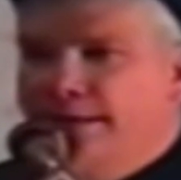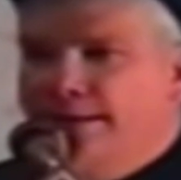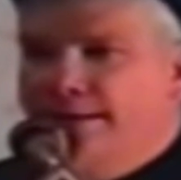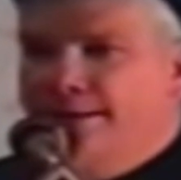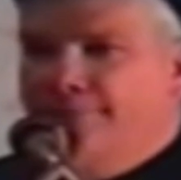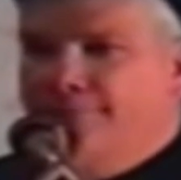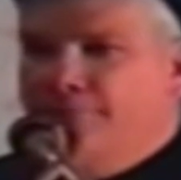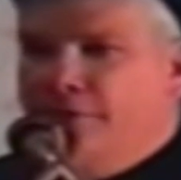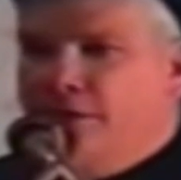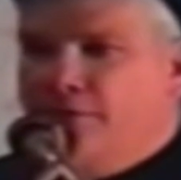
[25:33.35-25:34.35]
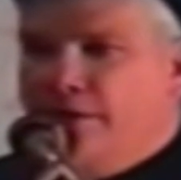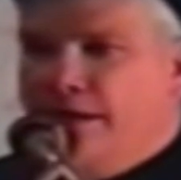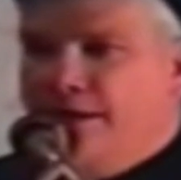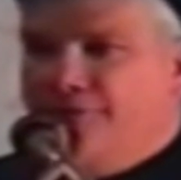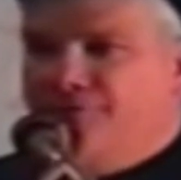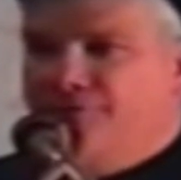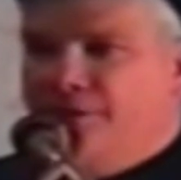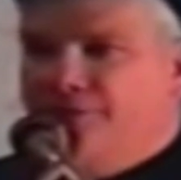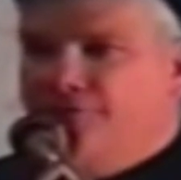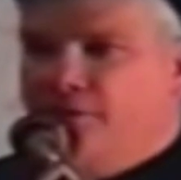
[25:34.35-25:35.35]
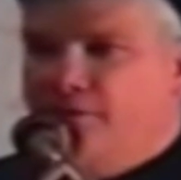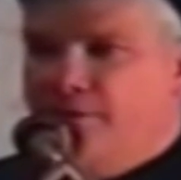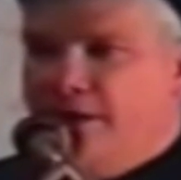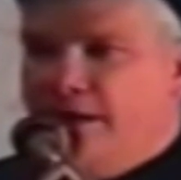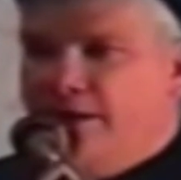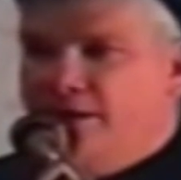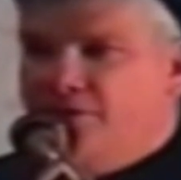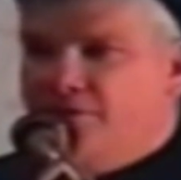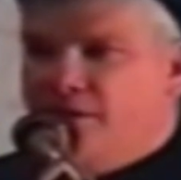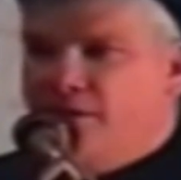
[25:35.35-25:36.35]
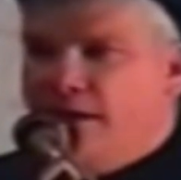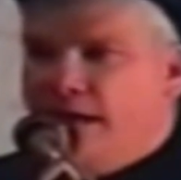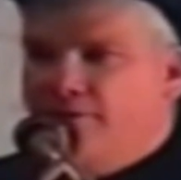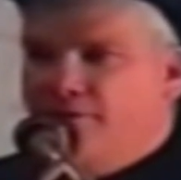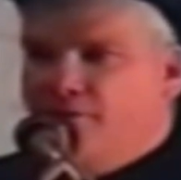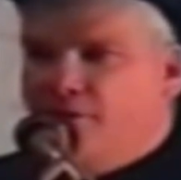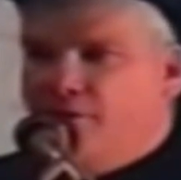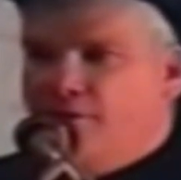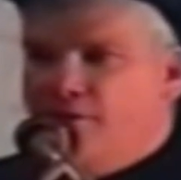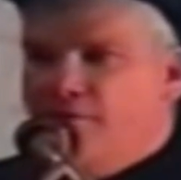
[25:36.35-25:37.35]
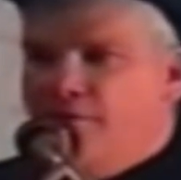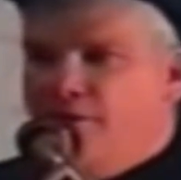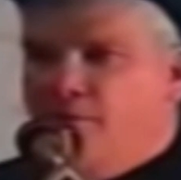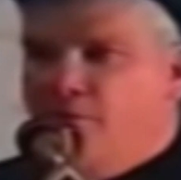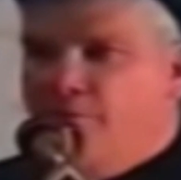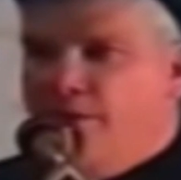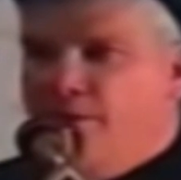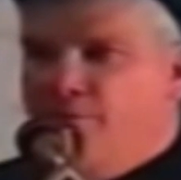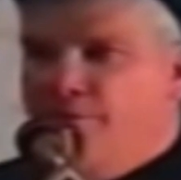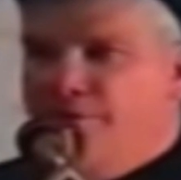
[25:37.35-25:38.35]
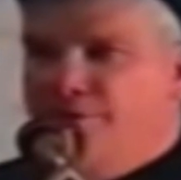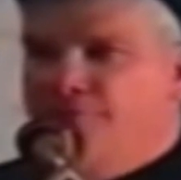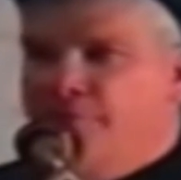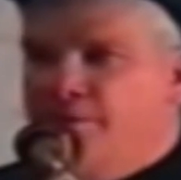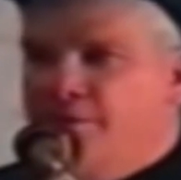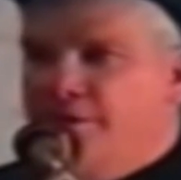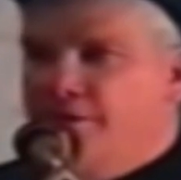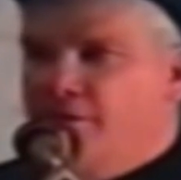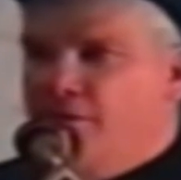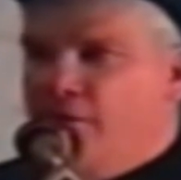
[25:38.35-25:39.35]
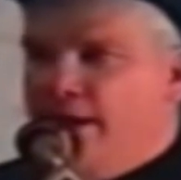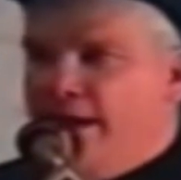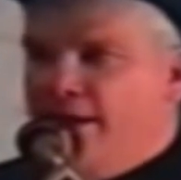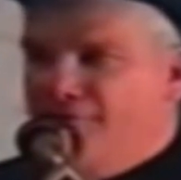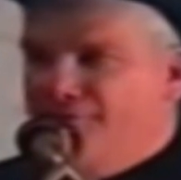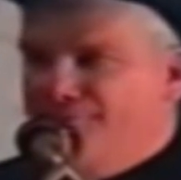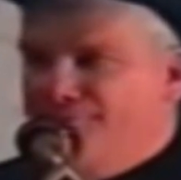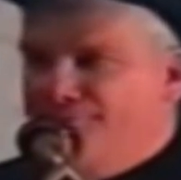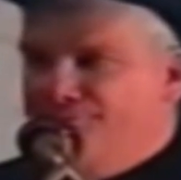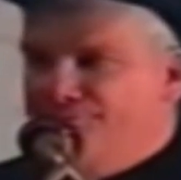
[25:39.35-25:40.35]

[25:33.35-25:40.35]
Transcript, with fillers: Uh, already it's uh, slowly beginning to trickle out and to occur to a number of people that this may be the only way out.